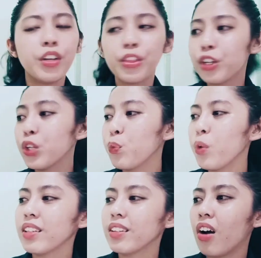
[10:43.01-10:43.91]
The third
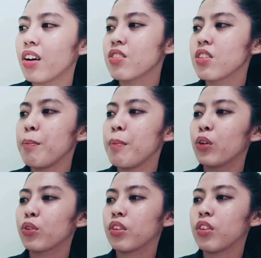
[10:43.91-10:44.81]
one talks
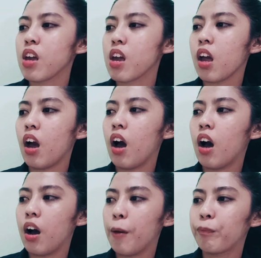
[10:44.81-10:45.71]
about the
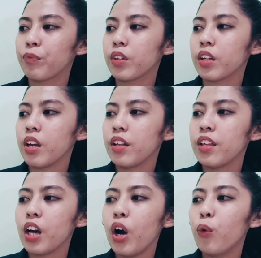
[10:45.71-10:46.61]

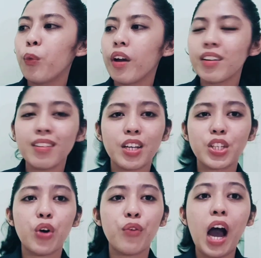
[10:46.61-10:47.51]

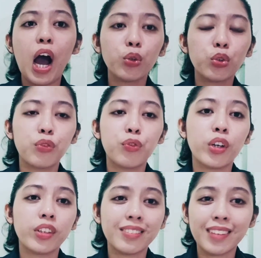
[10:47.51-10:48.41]
awareness of how to
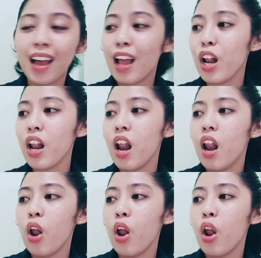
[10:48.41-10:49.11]
foretell